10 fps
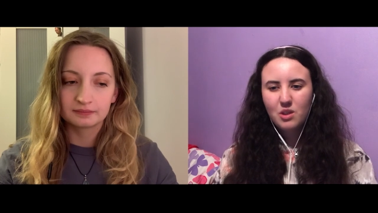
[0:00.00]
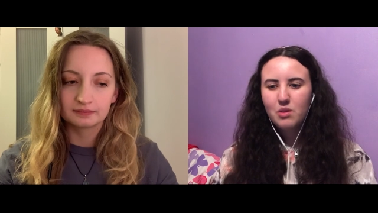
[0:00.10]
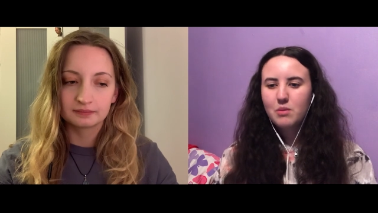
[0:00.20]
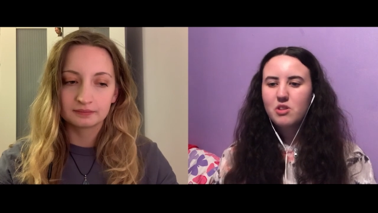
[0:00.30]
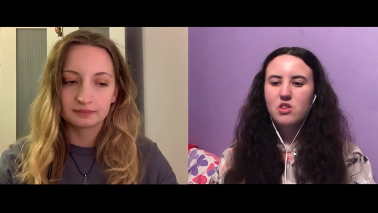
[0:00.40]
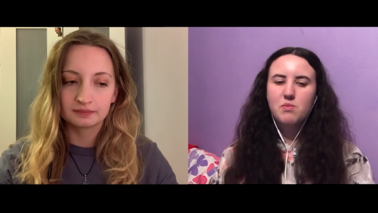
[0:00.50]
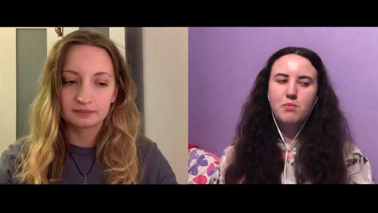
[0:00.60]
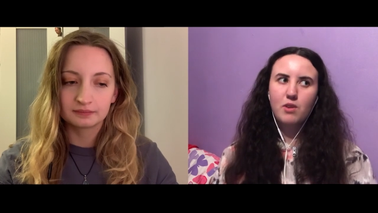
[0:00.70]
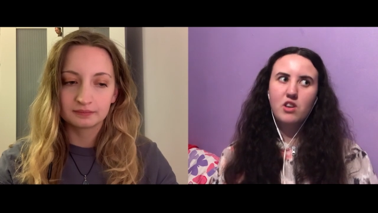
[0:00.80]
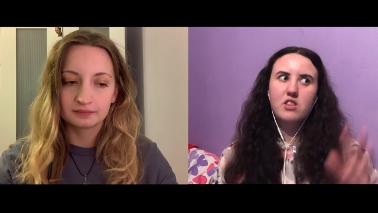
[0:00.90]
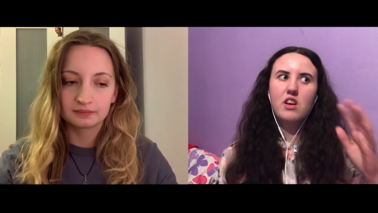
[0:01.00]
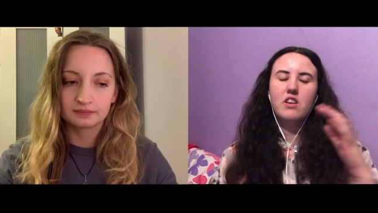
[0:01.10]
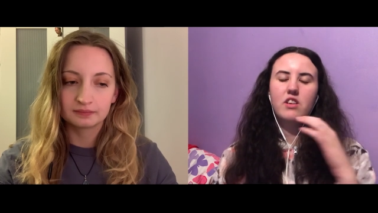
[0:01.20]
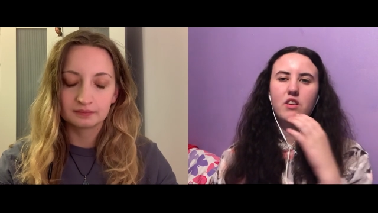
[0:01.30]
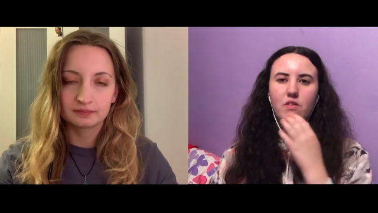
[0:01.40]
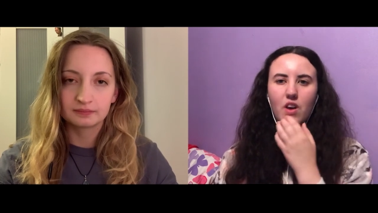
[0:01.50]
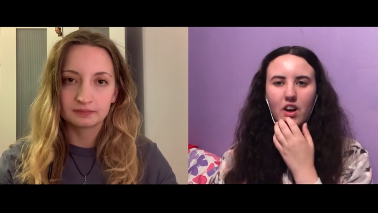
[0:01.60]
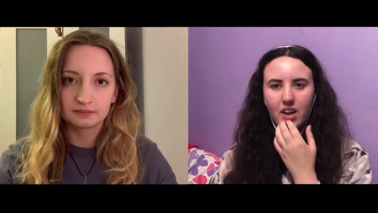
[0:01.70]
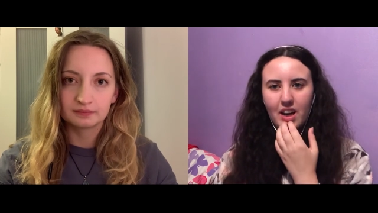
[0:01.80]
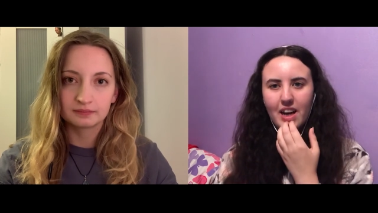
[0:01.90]
Speaker 1: I don't want them to just brush it under the
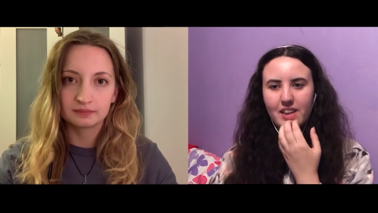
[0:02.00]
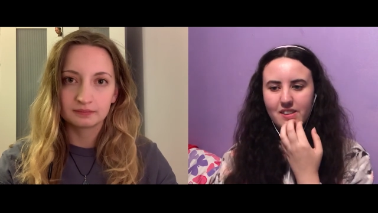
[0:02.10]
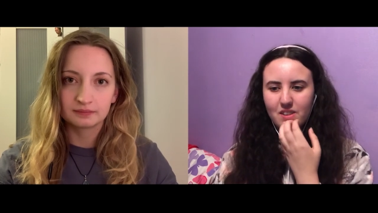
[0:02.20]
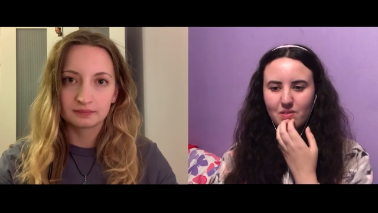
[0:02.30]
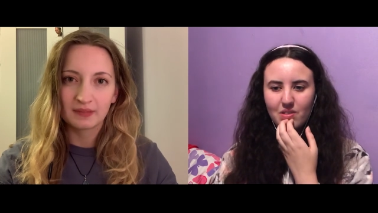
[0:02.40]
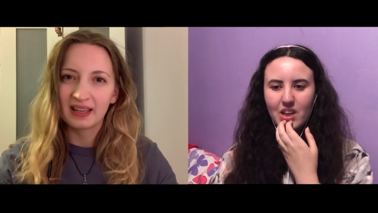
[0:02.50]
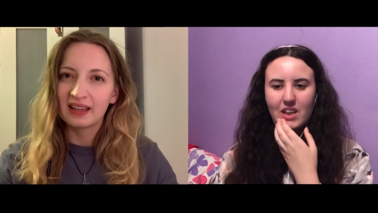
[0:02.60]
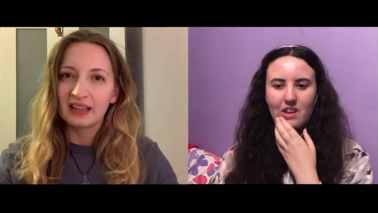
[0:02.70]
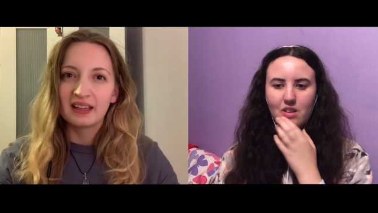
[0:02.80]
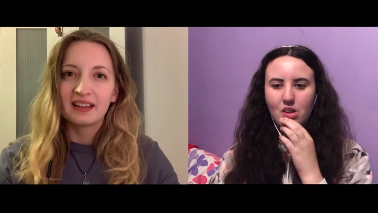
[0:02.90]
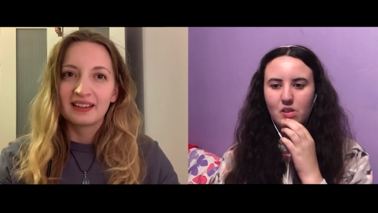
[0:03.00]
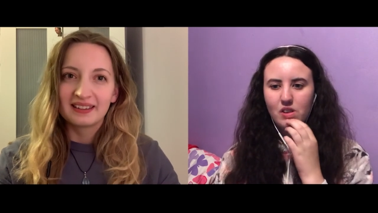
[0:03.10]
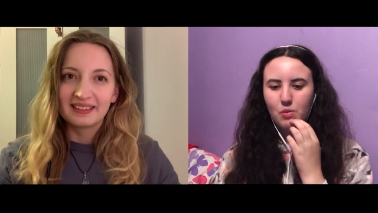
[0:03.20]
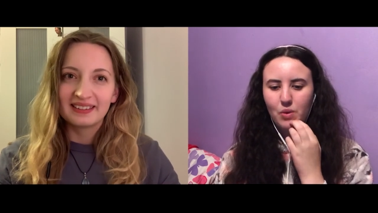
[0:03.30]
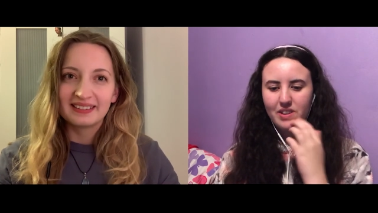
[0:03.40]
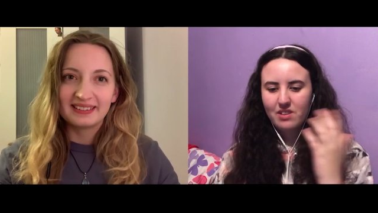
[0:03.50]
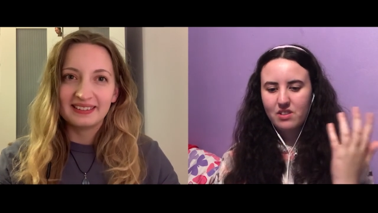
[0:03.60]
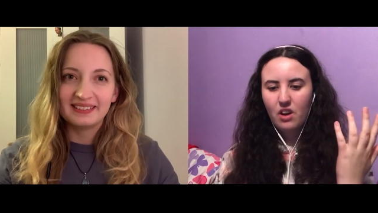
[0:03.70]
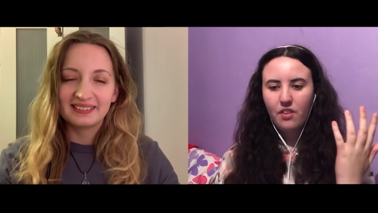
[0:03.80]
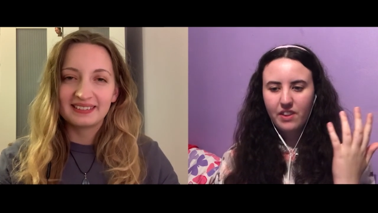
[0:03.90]
rug and act as if, like, losing Wes
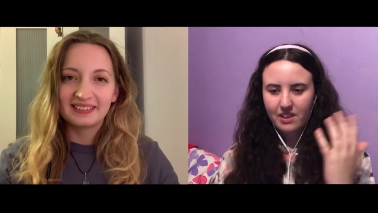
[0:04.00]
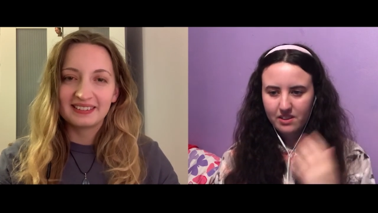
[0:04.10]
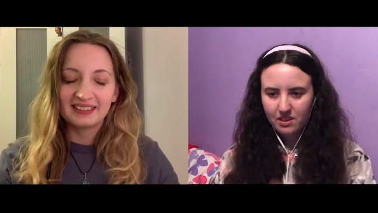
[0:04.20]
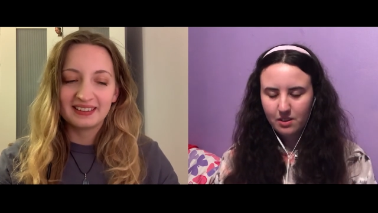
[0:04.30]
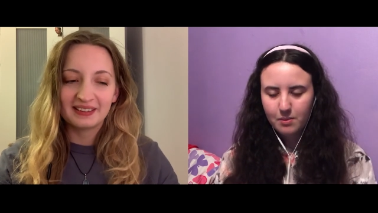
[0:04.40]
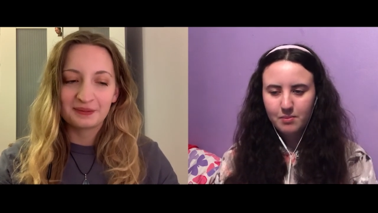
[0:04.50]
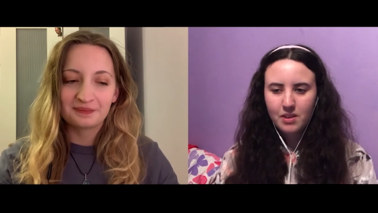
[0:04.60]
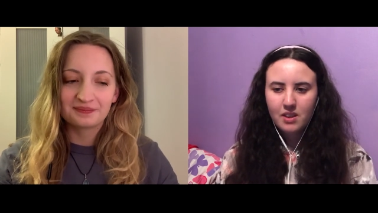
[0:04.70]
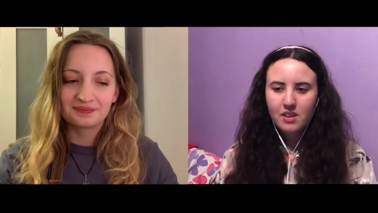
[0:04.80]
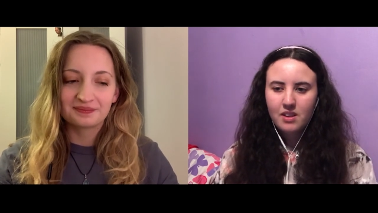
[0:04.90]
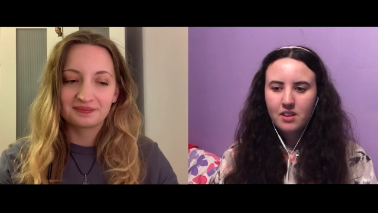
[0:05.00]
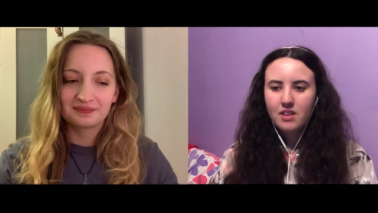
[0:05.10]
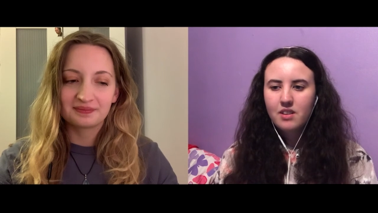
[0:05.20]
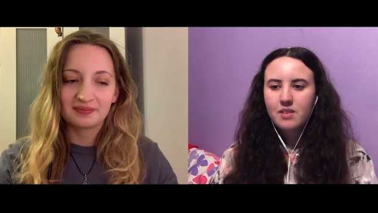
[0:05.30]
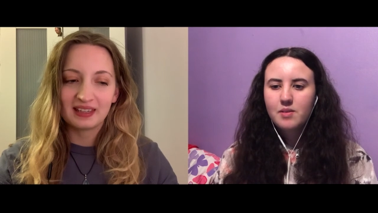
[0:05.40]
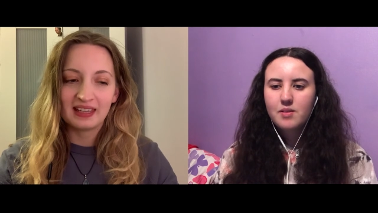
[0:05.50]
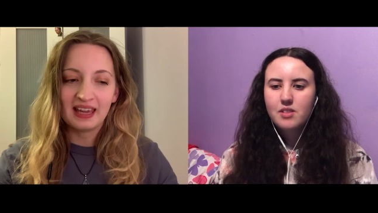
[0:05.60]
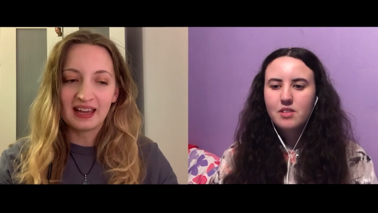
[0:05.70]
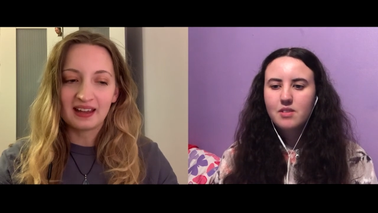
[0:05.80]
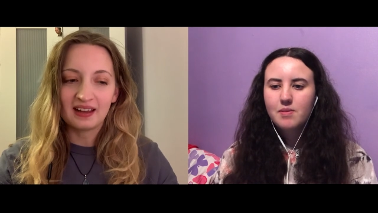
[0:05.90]
is nothing to them.
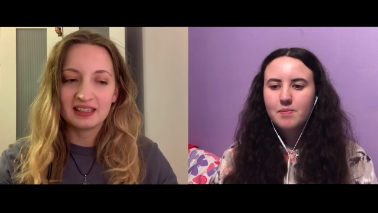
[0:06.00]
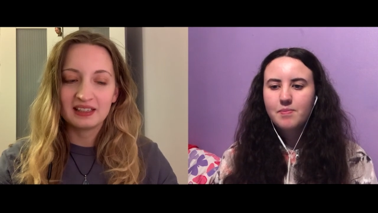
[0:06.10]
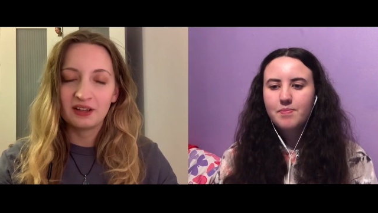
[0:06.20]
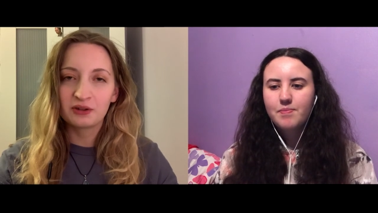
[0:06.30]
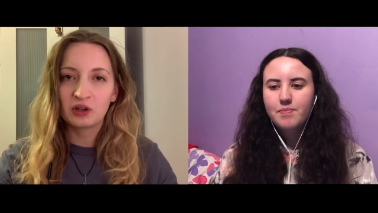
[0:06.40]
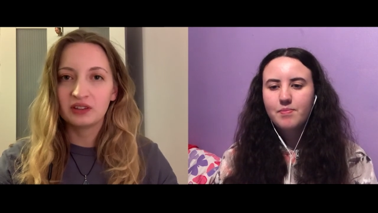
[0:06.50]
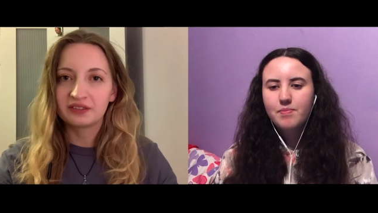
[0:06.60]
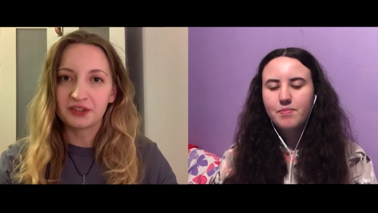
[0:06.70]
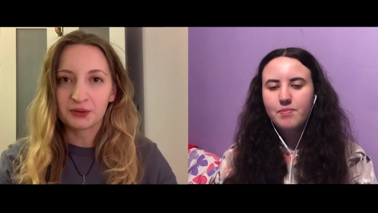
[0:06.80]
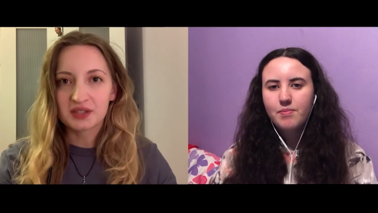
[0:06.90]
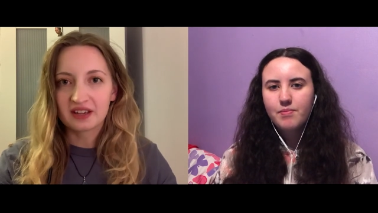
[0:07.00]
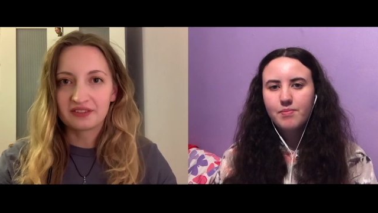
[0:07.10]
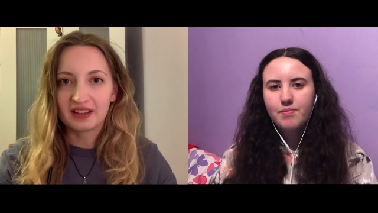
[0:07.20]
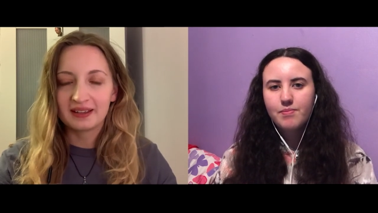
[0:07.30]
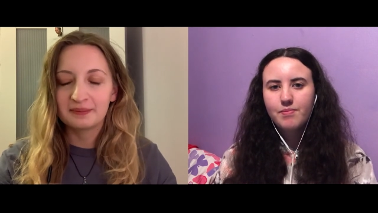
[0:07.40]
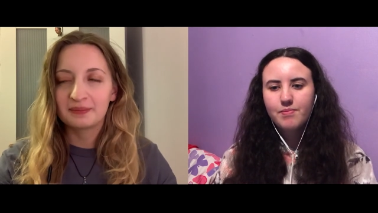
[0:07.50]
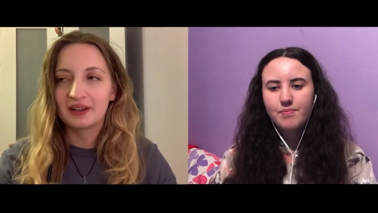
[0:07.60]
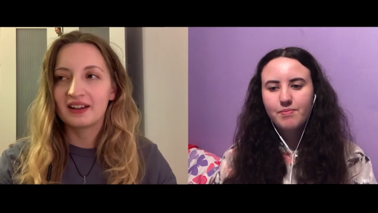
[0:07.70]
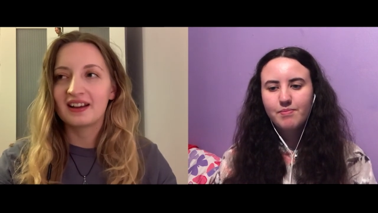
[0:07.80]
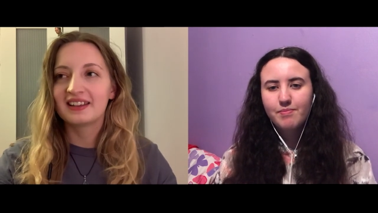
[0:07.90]
Speaker 2: Yeah, and I know Connor feels nothing,
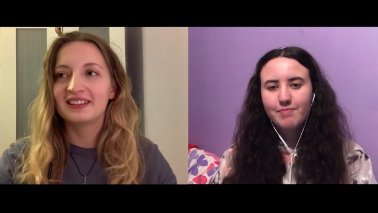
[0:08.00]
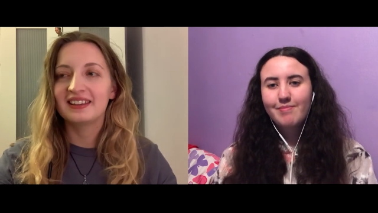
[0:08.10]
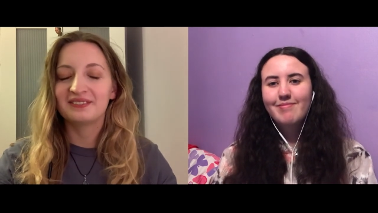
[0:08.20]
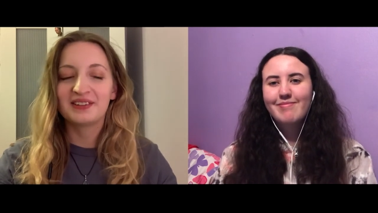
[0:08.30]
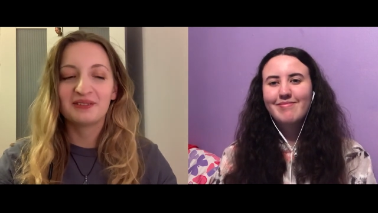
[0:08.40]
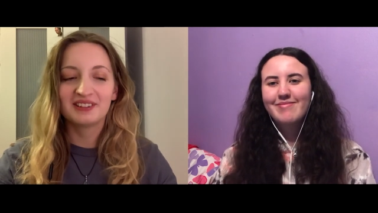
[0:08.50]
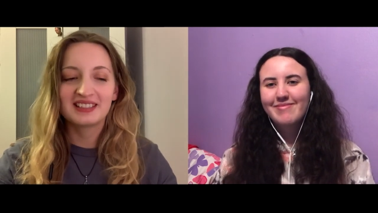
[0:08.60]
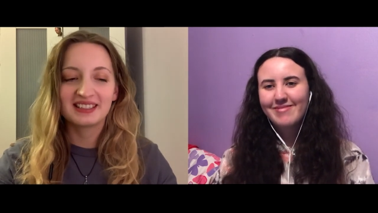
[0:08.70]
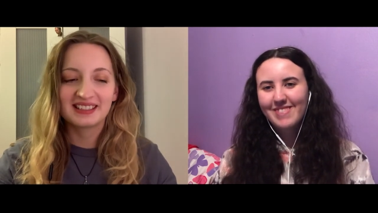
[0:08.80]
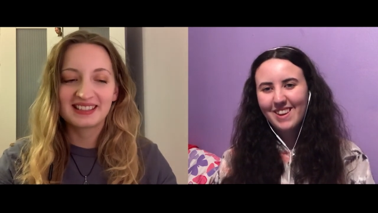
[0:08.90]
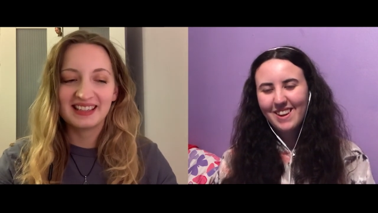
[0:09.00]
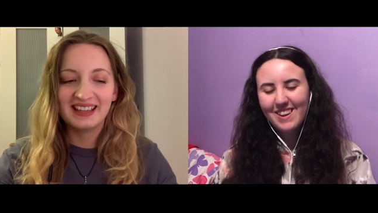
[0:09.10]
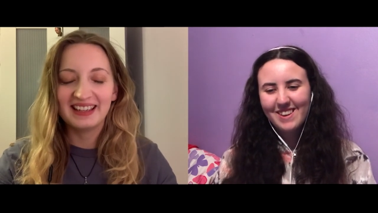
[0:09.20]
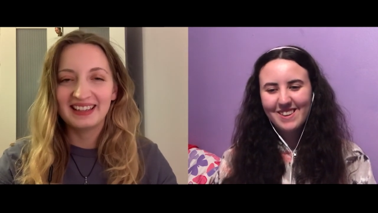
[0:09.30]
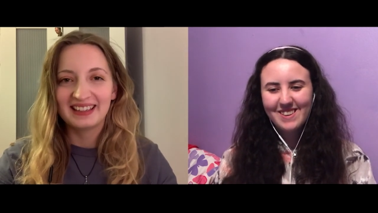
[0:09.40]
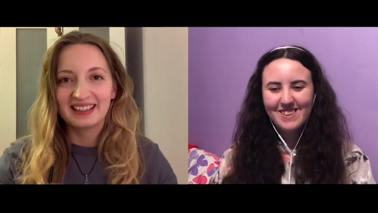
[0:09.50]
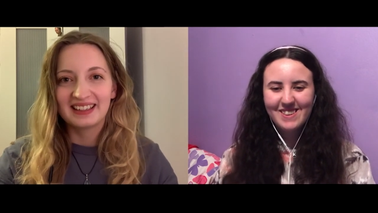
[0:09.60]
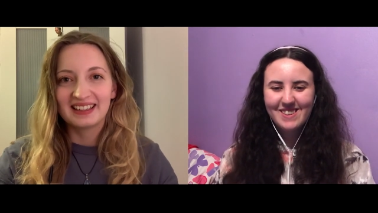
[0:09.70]
but I we wanted to see